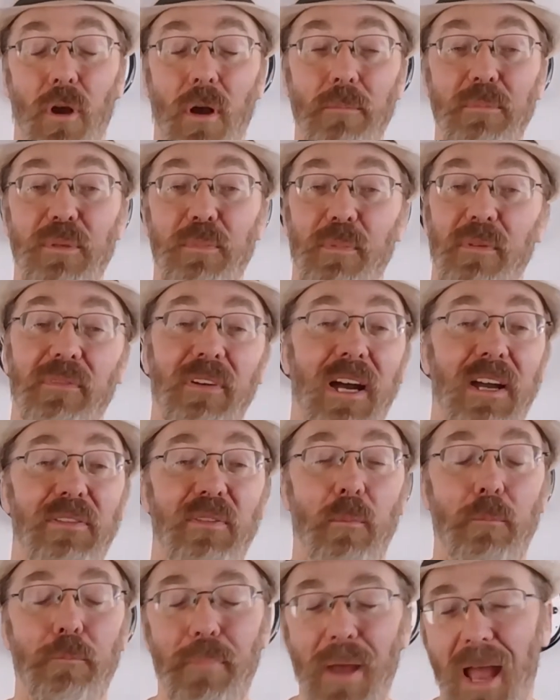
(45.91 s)
Drums
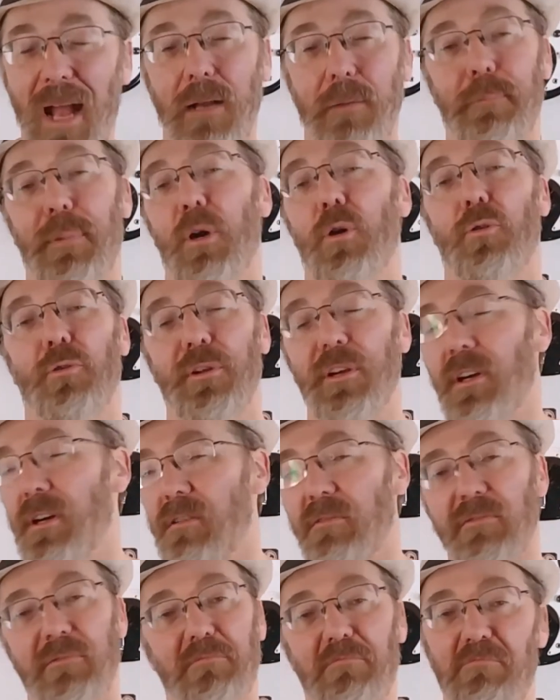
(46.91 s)
provide the backbone
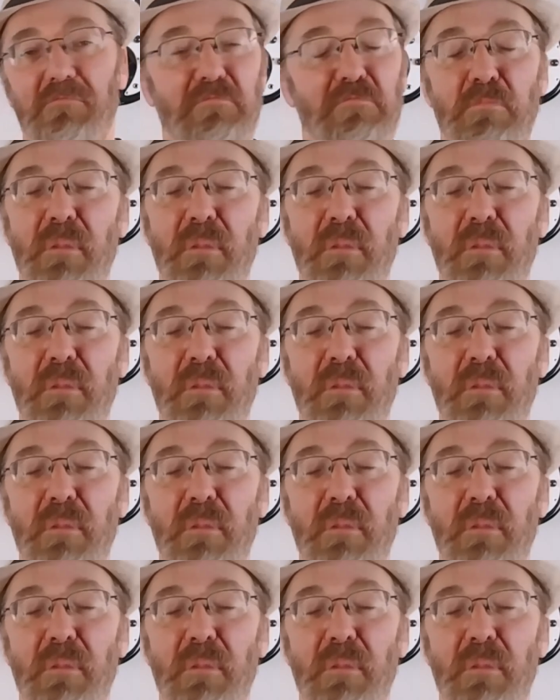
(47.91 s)
of